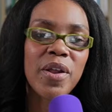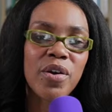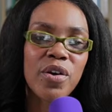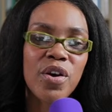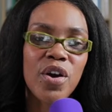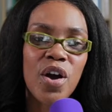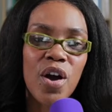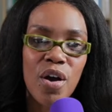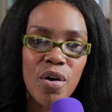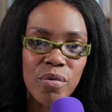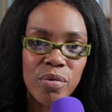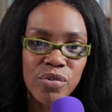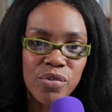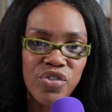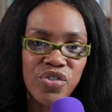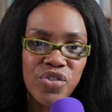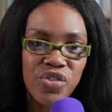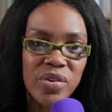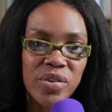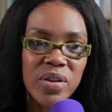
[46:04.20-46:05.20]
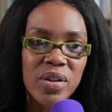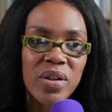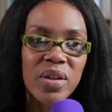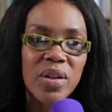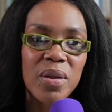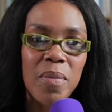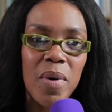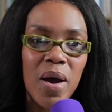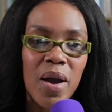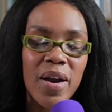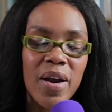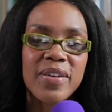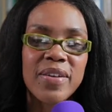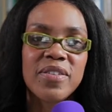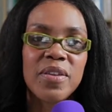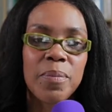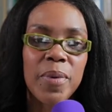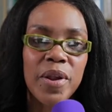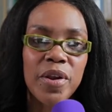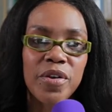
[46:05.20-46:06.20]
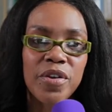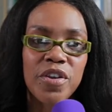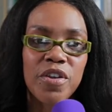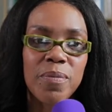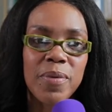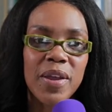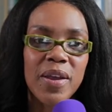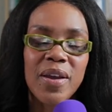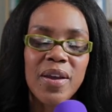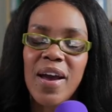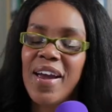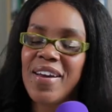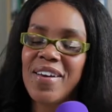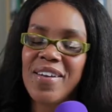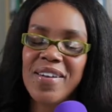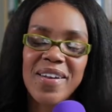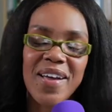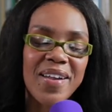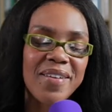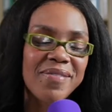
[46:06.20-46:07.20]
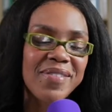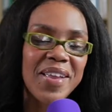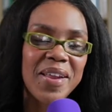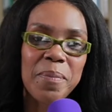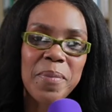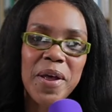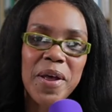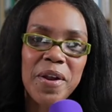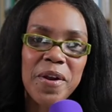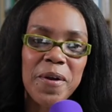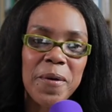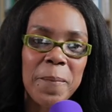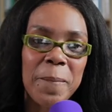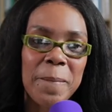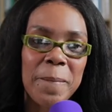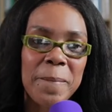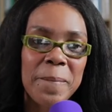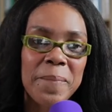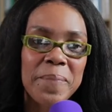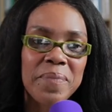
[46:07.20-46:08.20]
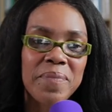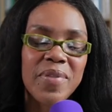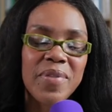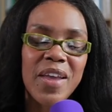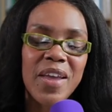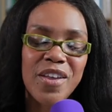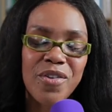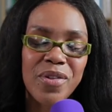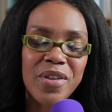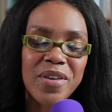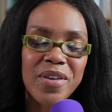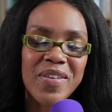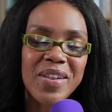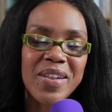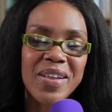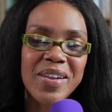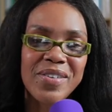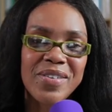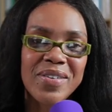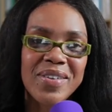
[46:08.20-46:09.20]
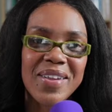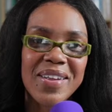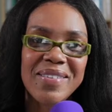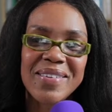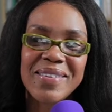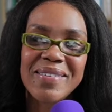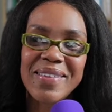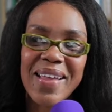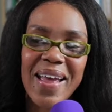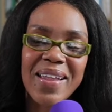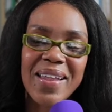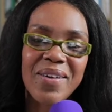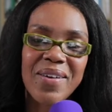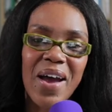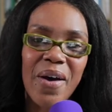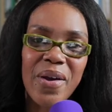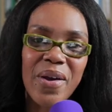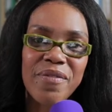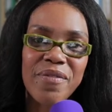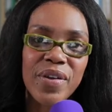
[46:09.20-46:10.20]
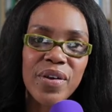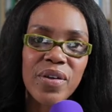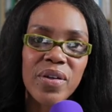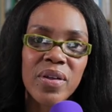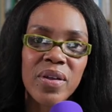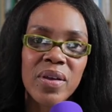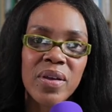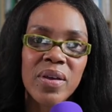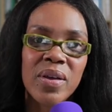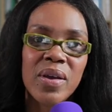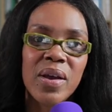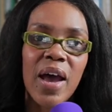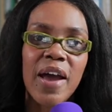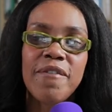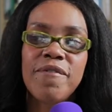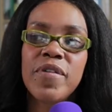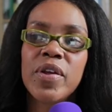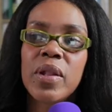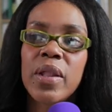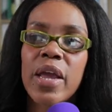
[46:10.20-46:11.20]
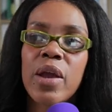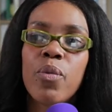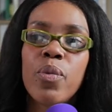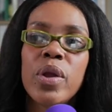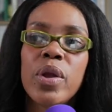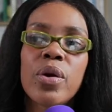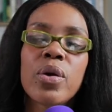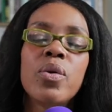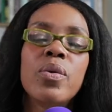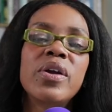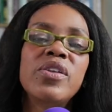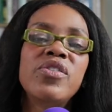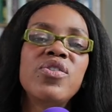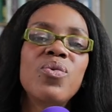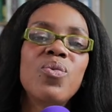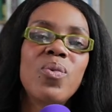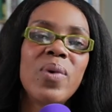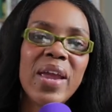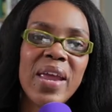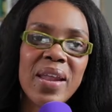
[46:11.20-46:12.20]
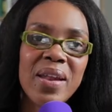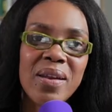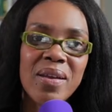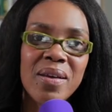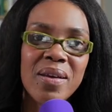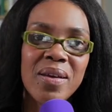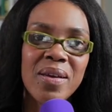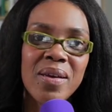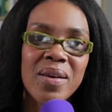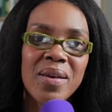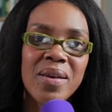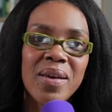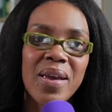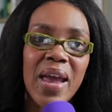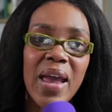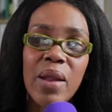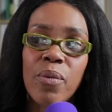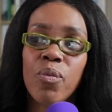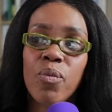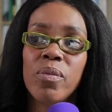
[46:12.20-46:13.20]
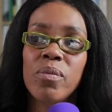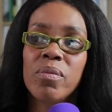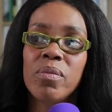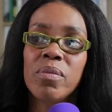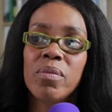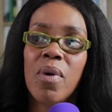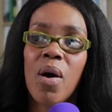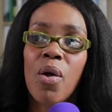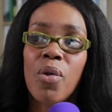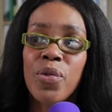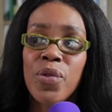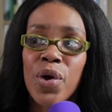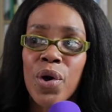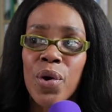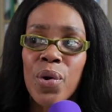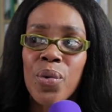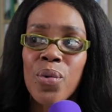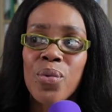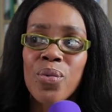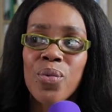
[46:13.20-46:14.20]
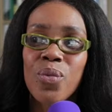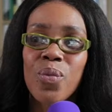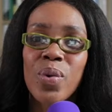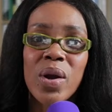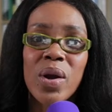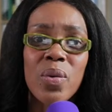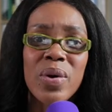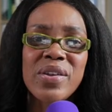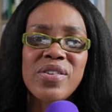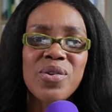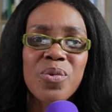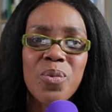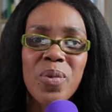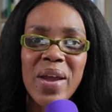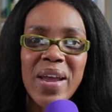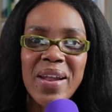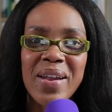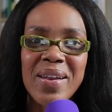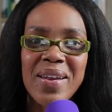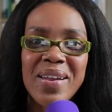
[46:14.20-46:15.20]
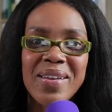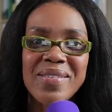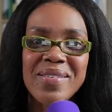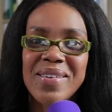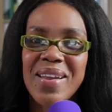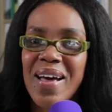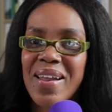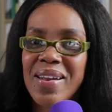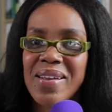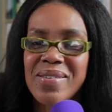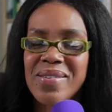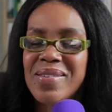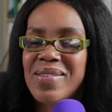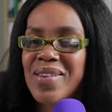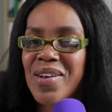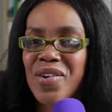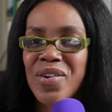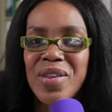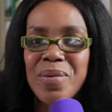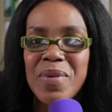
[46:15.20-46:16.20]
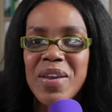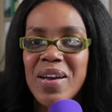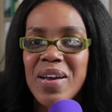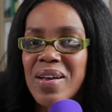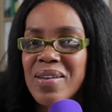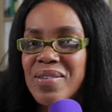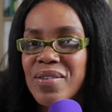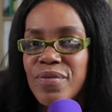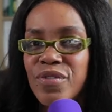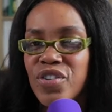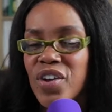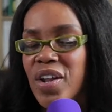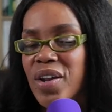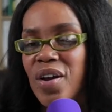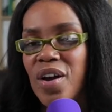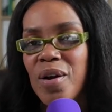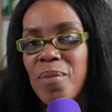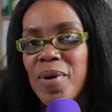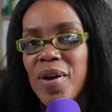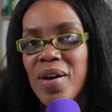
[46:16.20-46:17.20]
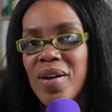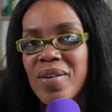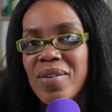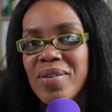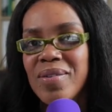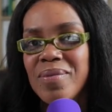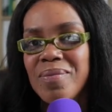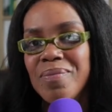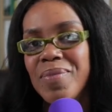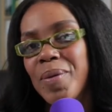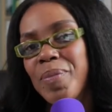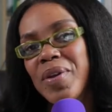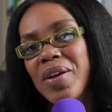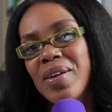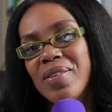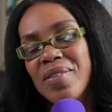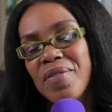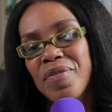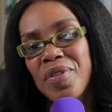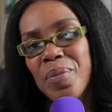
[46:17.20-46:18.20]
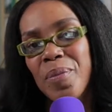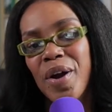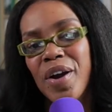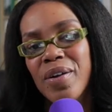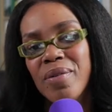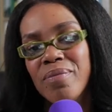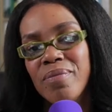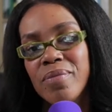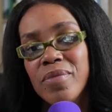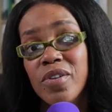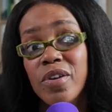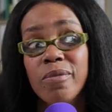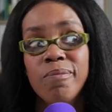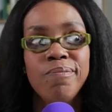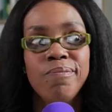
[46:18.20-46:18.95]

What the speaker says: coach. Lamar is the better QB. I could not have said it better. Thank you, Living Legend. That's exactly how I feel. I feel like we are going to win. And although we're going to win, it's not necessarily because of John Harbaugh, but because of Lamar. So,